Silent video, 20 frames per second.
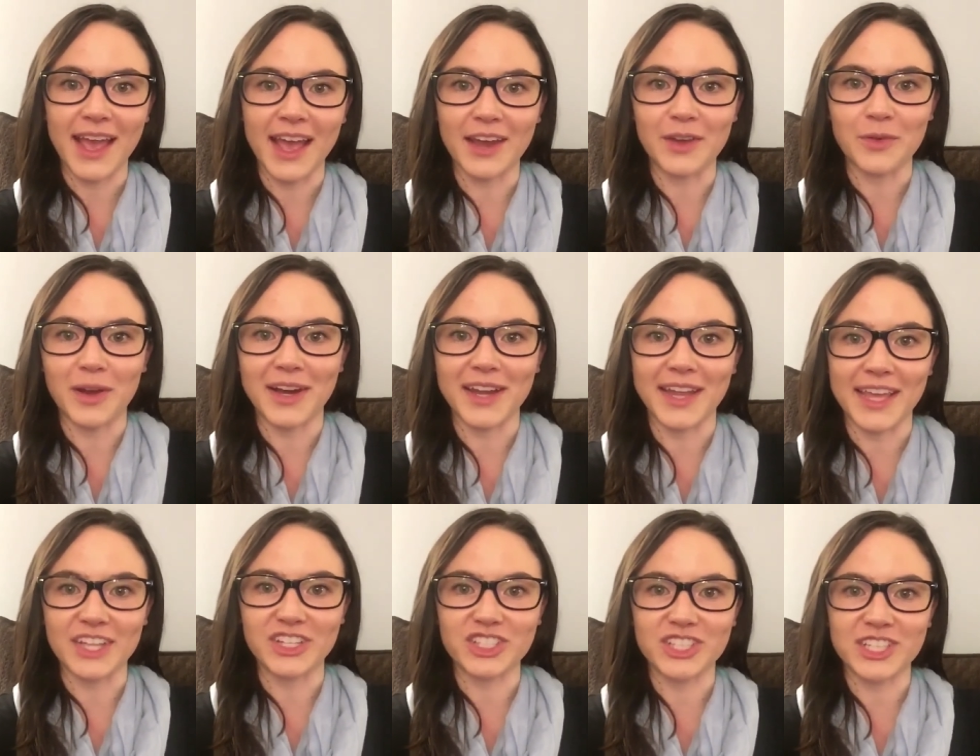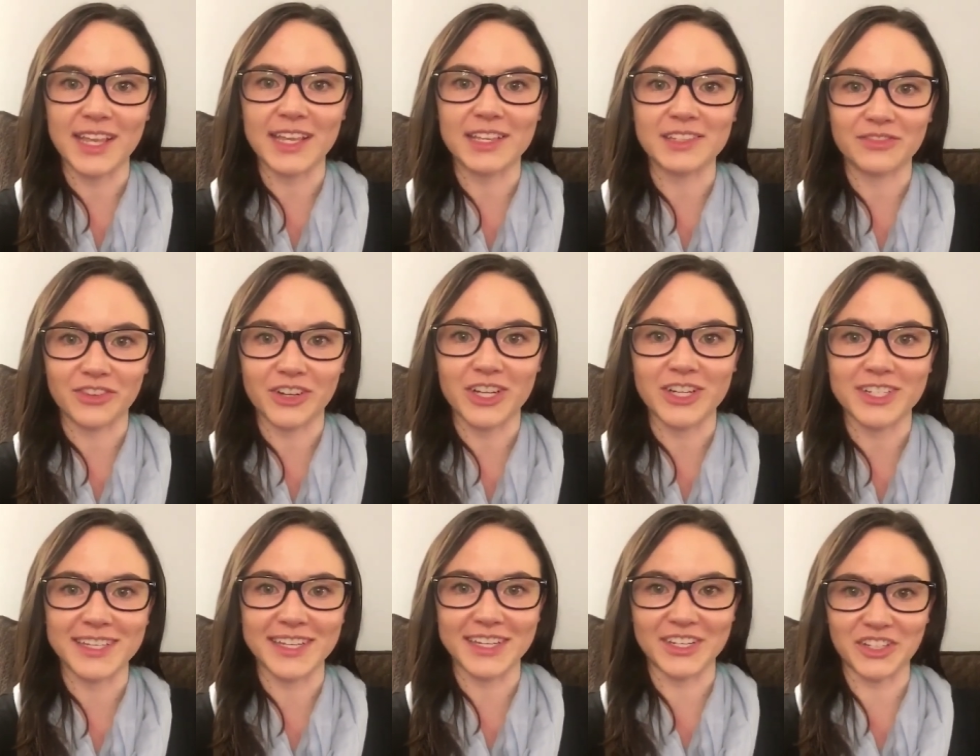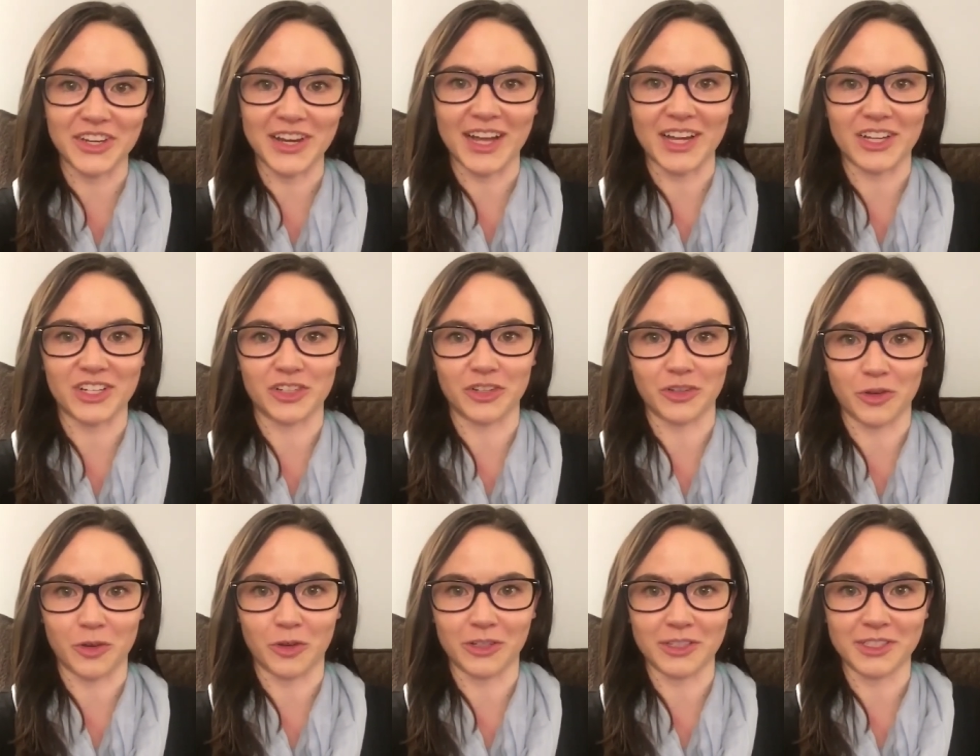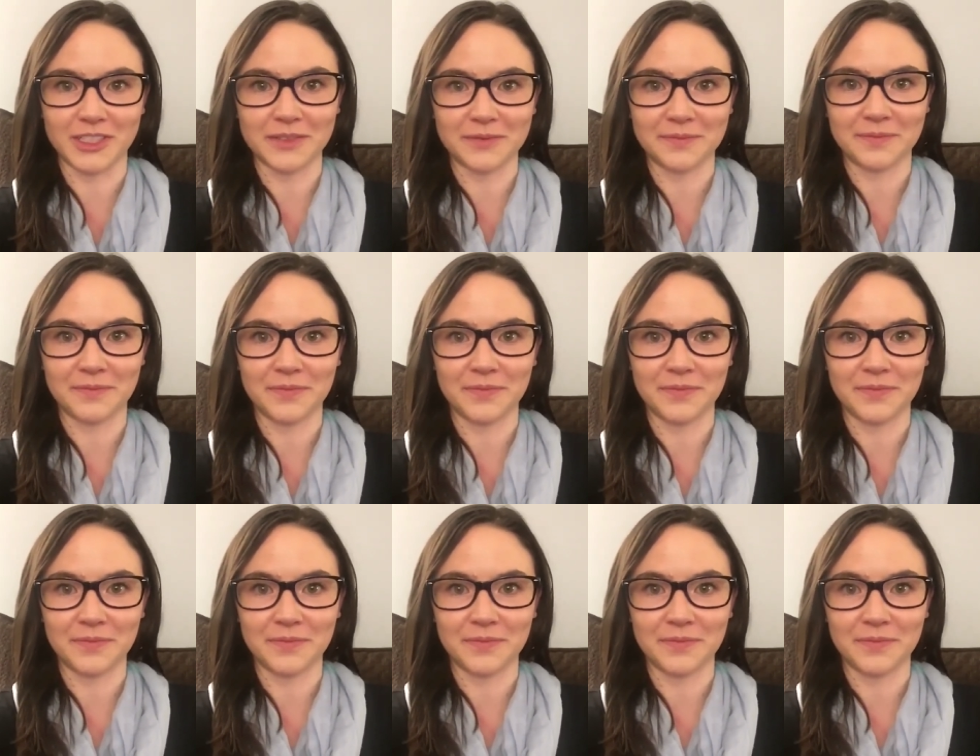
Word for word: and won HCA's first international gold.